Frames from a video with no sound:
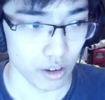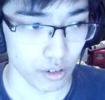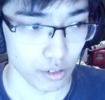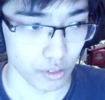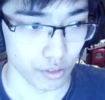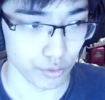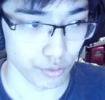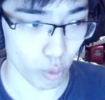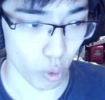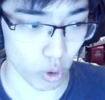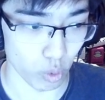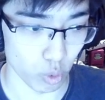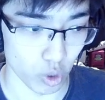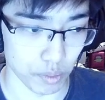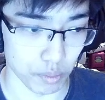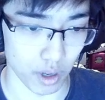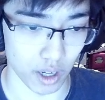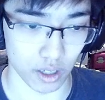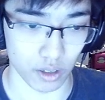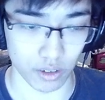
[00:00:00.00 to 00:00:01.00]
for
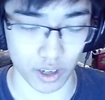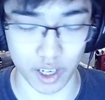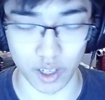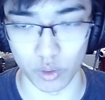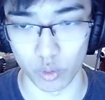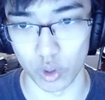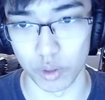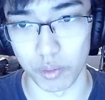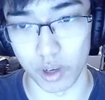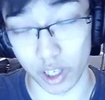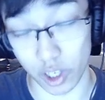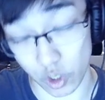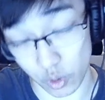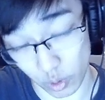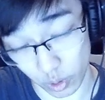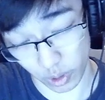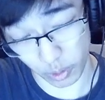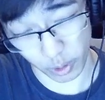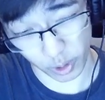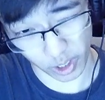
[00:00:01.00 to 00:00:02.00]
Woodmon, right? Woodmon is
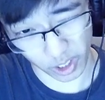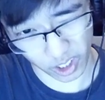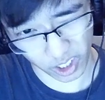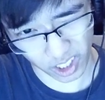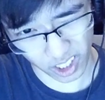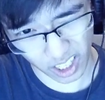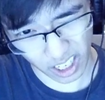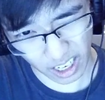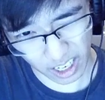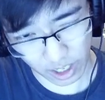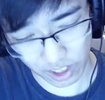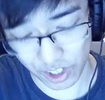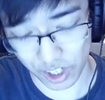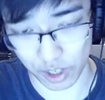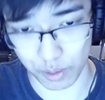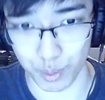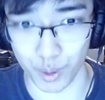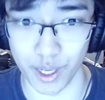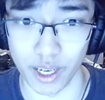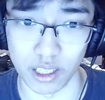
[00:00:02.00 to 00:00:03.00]
really, really good. You
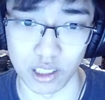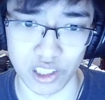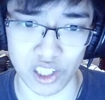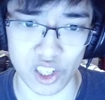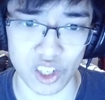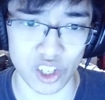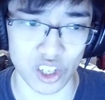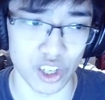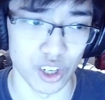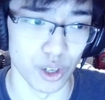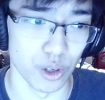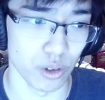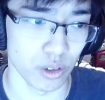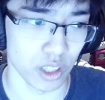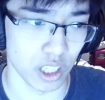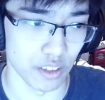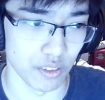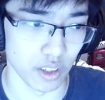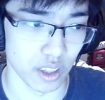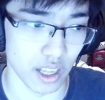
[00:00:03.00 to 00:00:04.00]
should play at least 2,
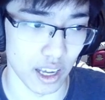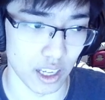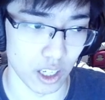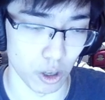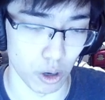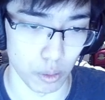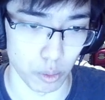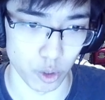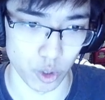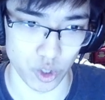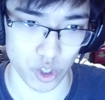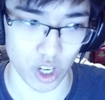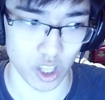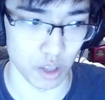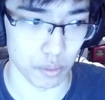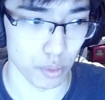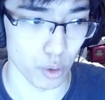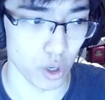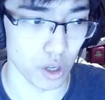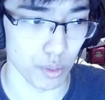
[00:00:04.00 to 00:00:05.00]
given that you're able to stun the
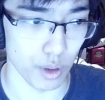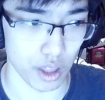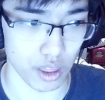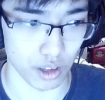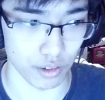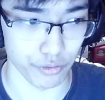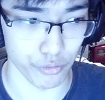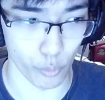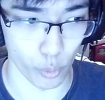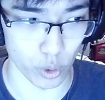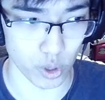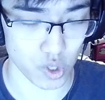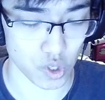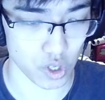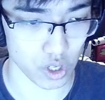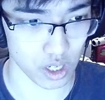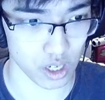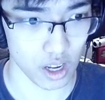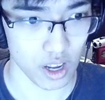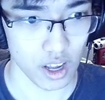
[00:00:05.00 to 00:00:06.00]
board, but I think 4 is
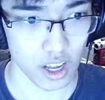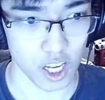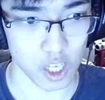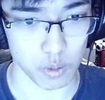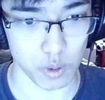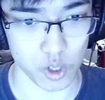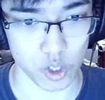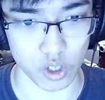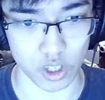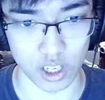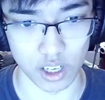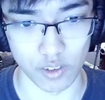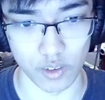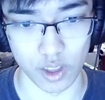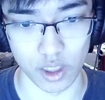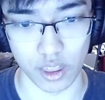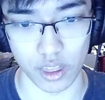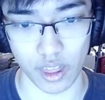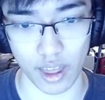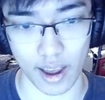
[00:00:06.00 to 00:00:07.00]
good, especially
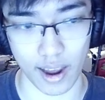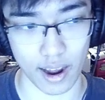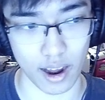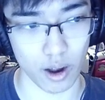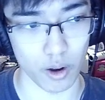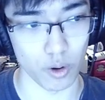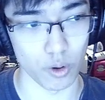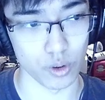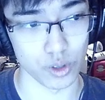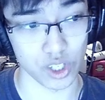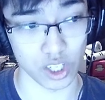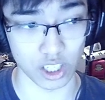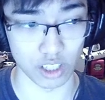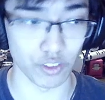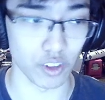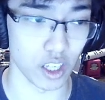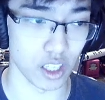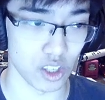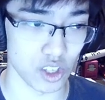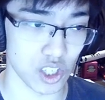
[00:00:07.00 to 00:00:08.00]
given how
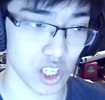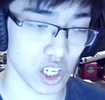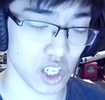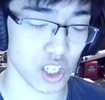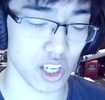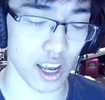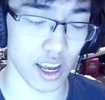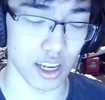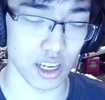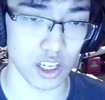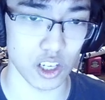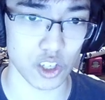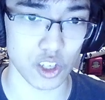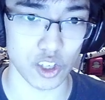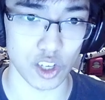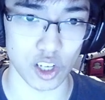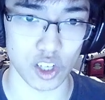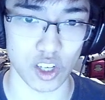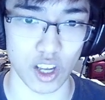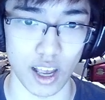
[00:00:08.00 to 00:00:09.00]
significant 6k is.
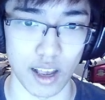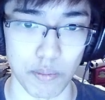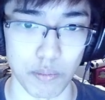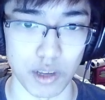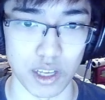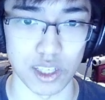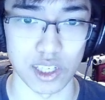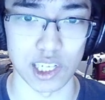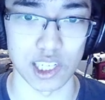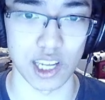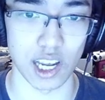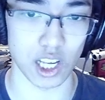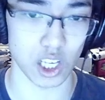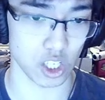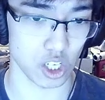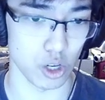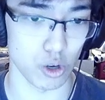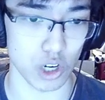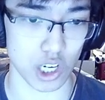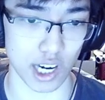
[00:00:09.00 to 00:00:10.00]
6k means it takes
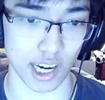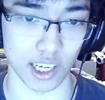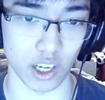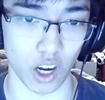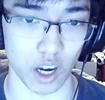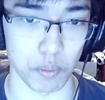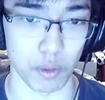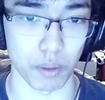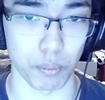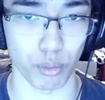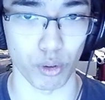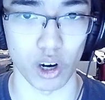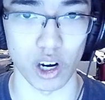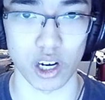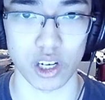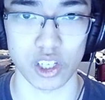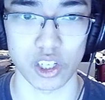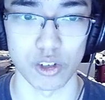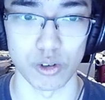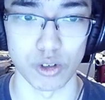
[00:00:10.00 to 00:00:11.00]
2 Shine Greymon
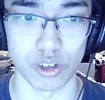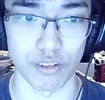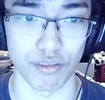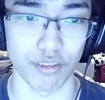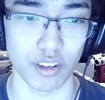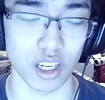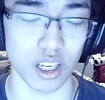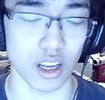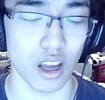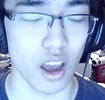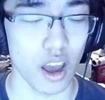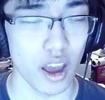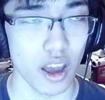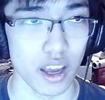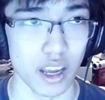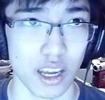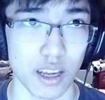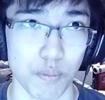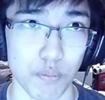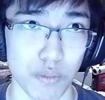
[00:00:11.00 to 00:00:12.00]
procs to defeat.
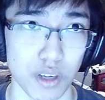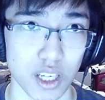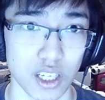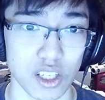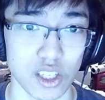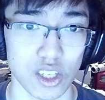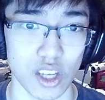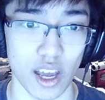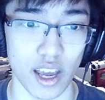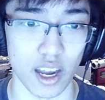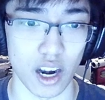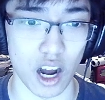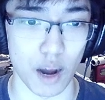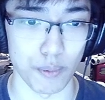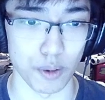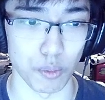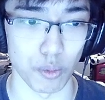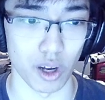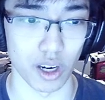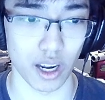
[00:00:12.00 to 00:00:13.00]
It means that
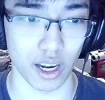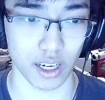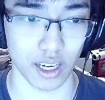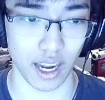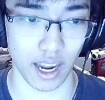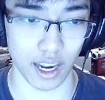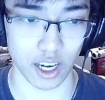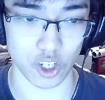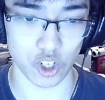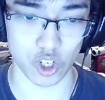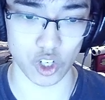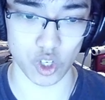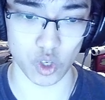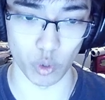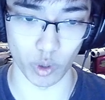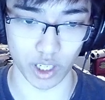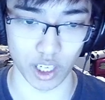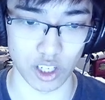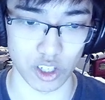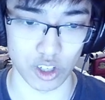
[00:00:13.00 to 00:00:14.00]
Omnimon can't just
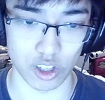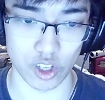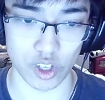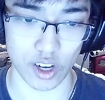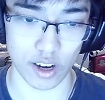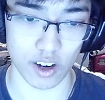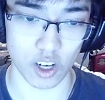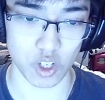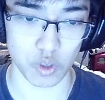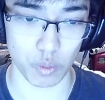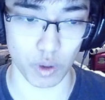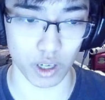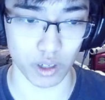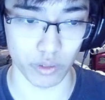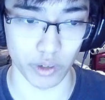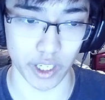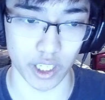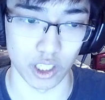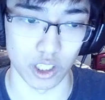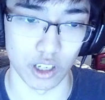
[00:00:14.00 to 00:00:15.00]
swing into the Sarismon,
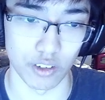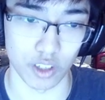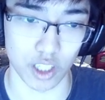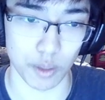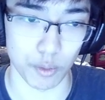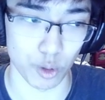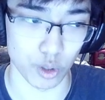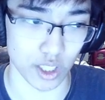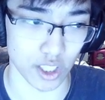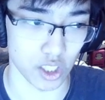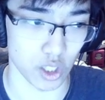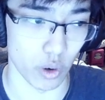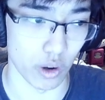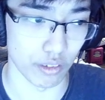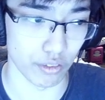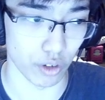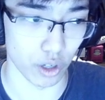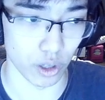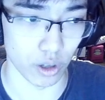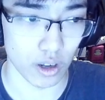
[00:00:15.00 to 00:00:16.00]
right? You have a couple things going
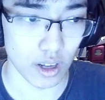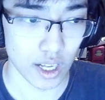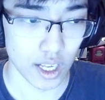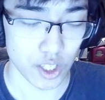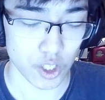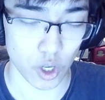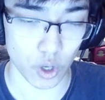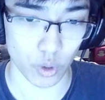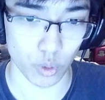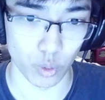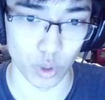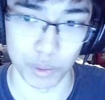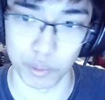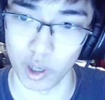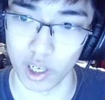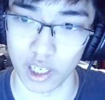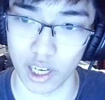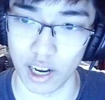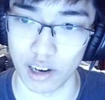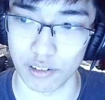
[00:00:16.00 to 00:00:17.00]
for you. So
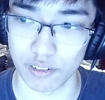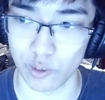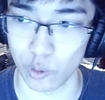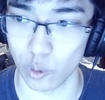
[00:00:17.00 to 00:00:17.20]
Woodmon at 4